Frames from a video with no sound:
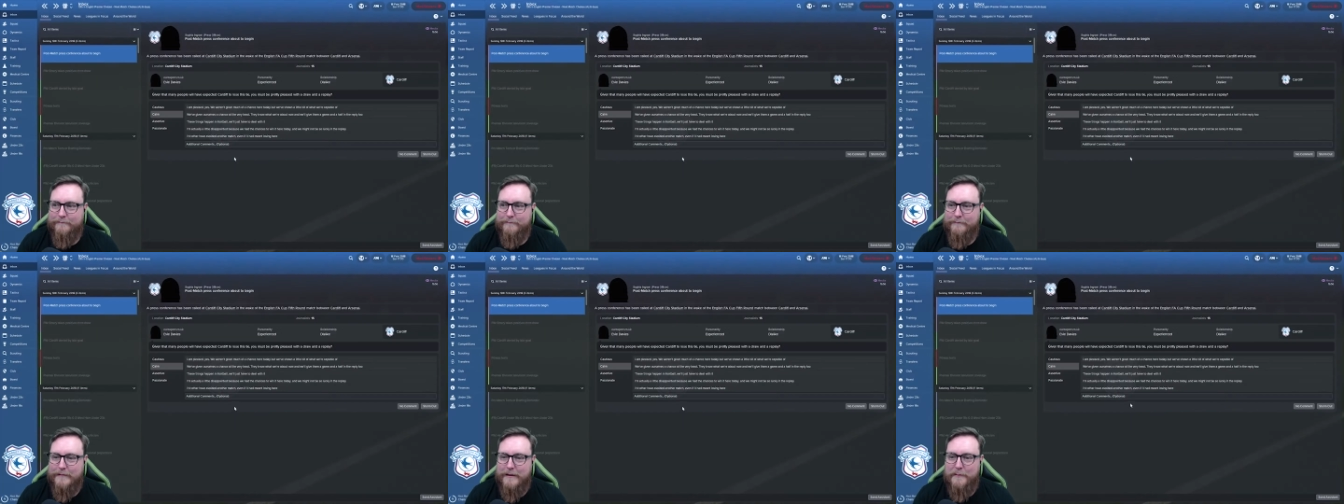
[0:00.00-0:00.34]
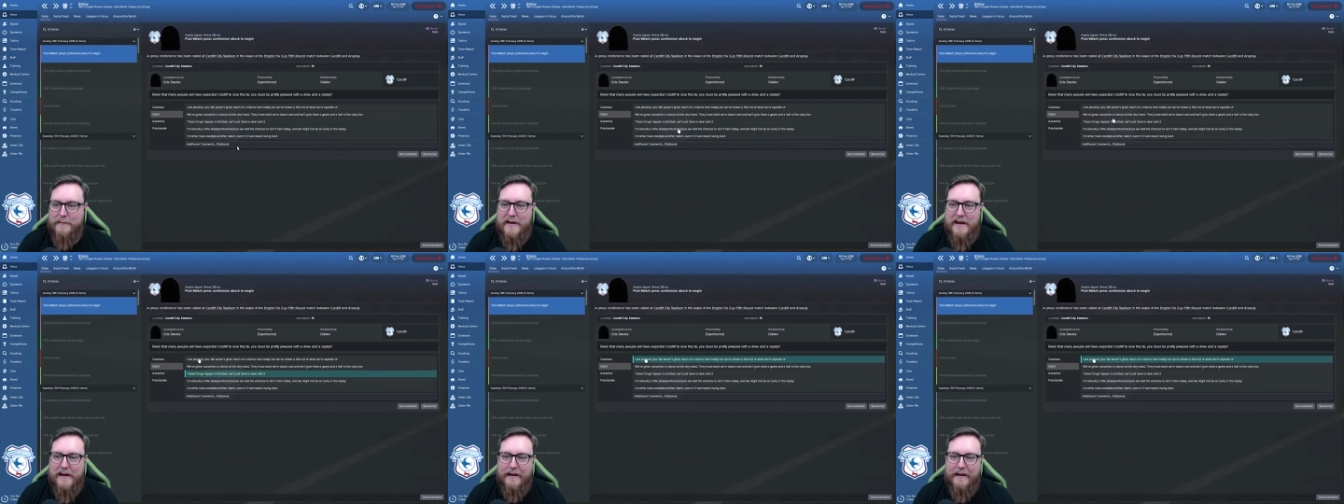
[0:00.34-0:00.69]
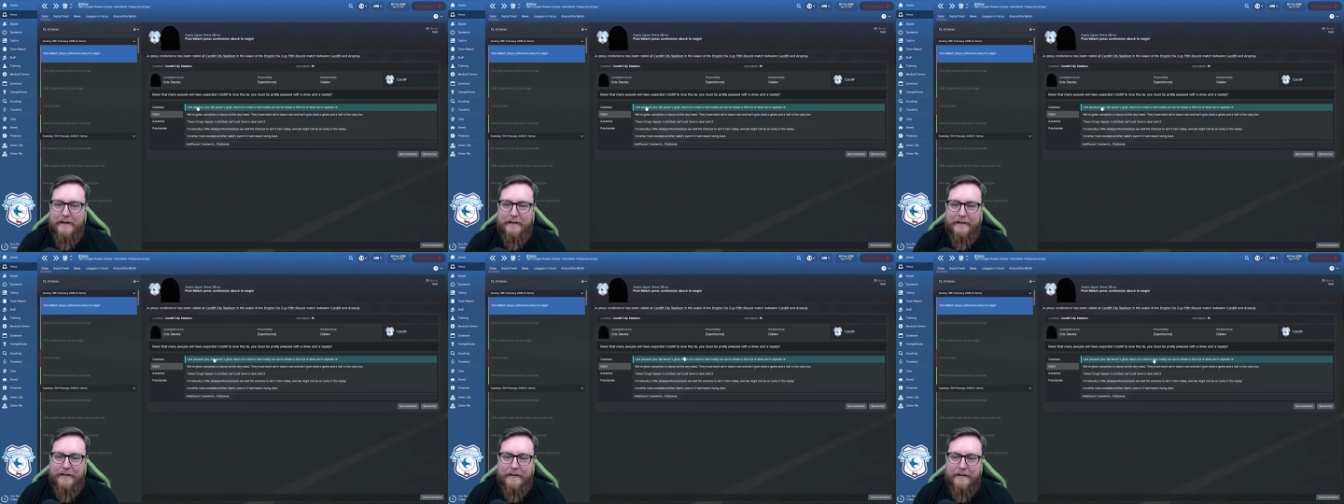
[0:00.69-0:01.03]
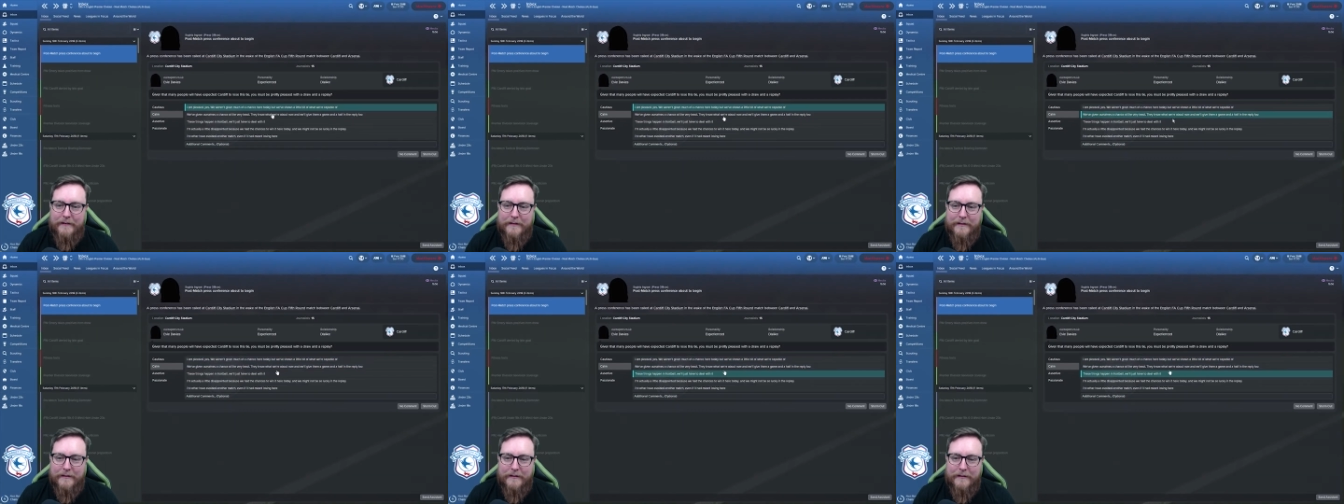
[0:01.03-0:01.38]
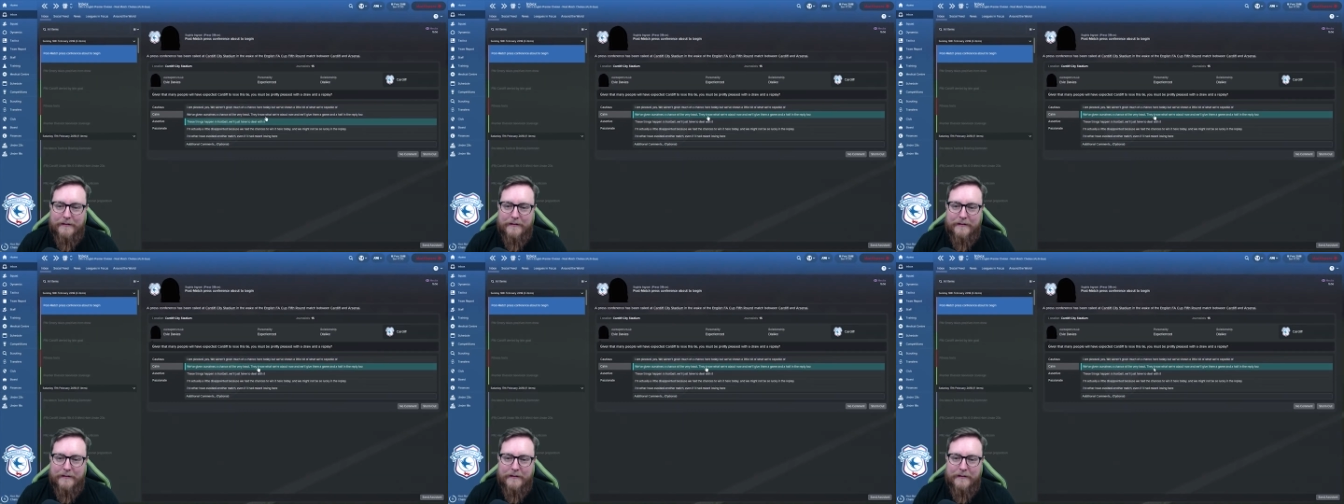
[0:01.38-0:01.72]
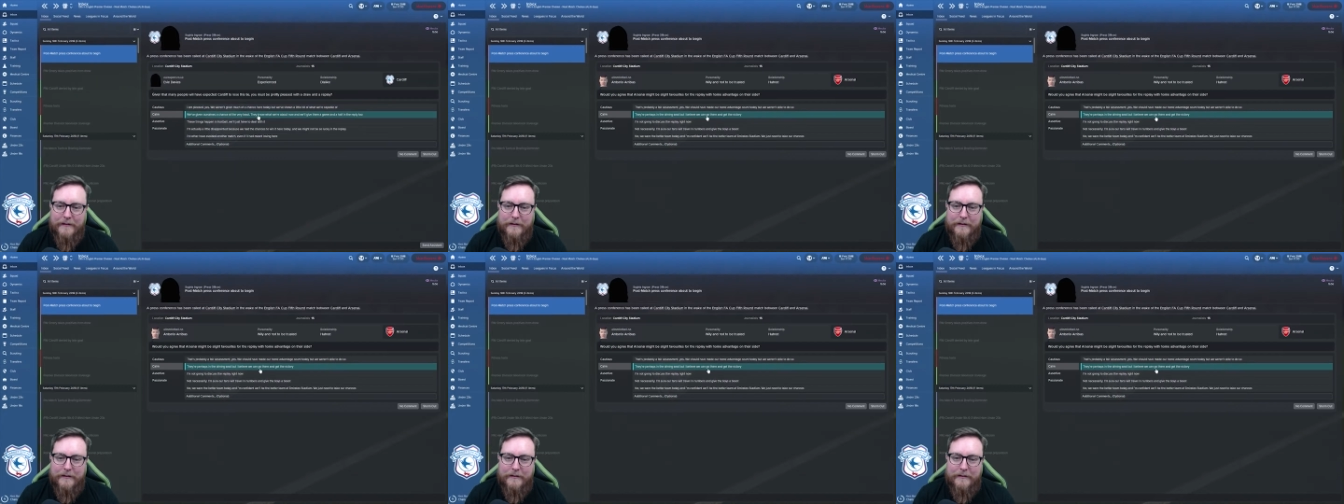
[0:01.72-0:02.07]
I mean,
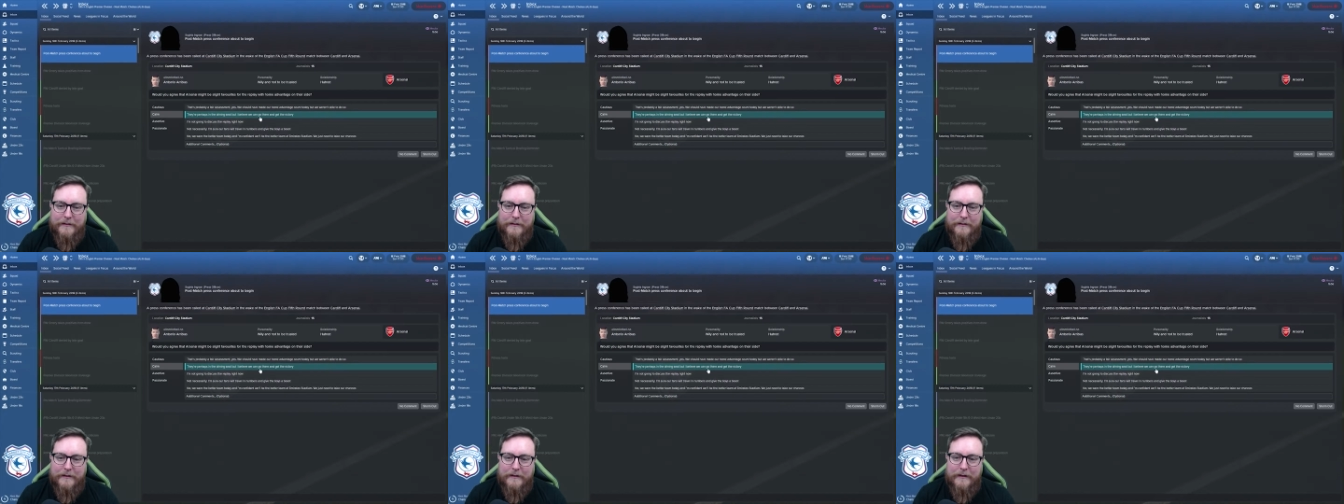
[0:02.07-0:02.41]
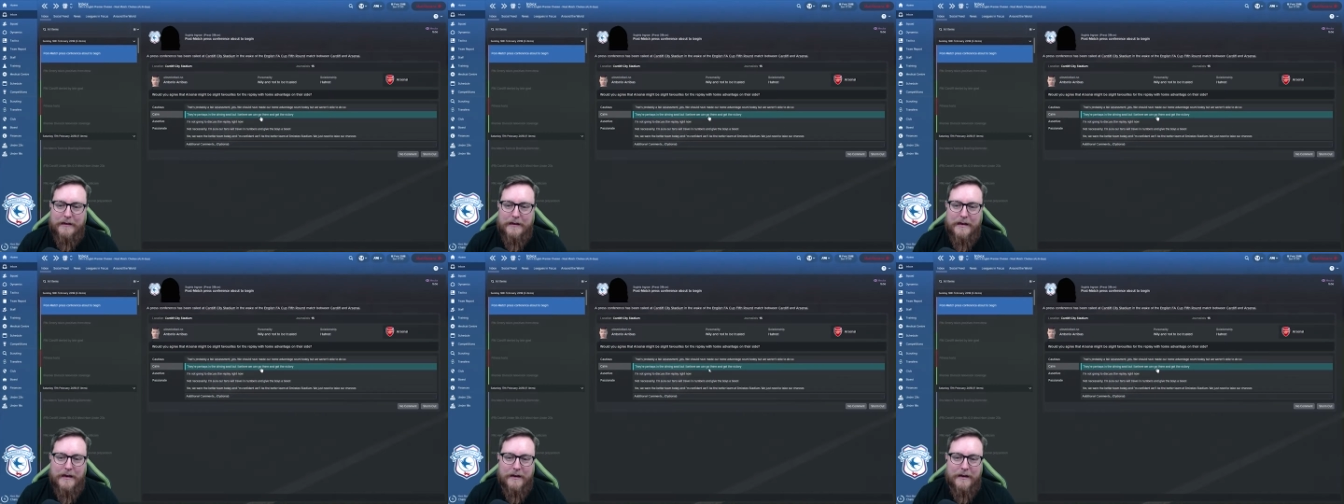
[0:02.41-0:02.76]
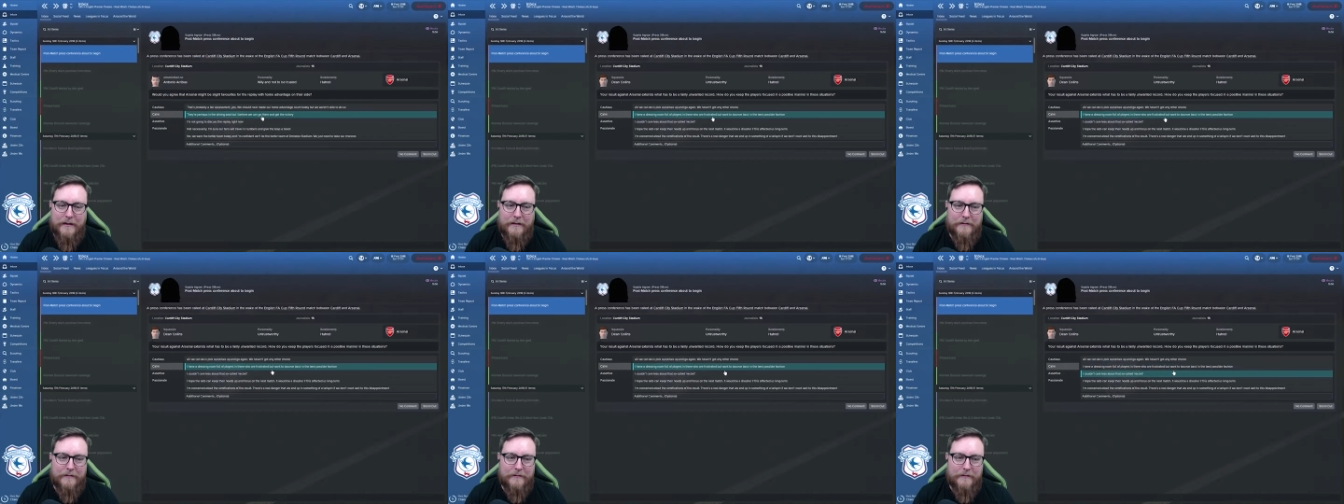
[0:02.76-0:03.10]
yeah,